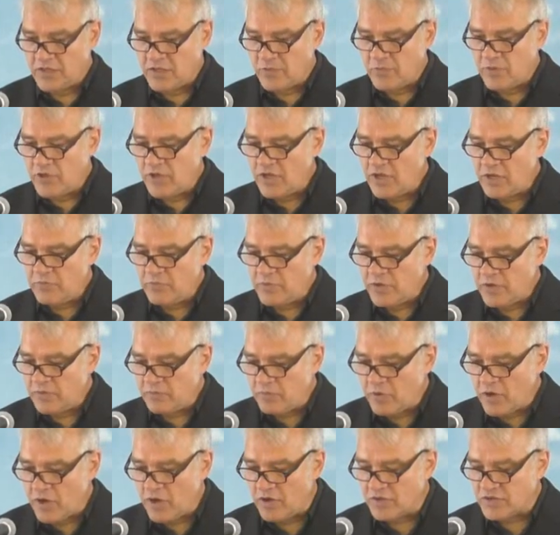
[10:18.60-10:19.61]
Timothy had
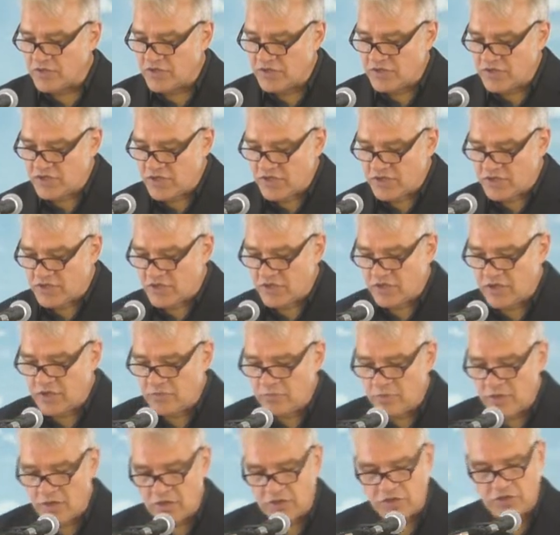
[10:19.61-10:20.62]
been Paul's assistant
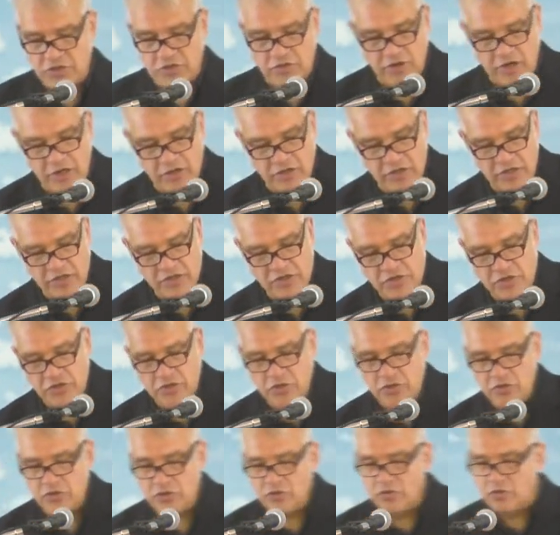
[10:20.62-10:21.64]
in ministry, and these
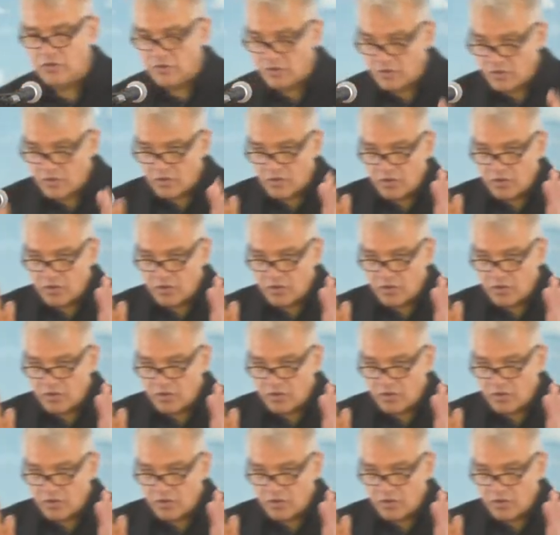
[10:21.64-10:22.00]
two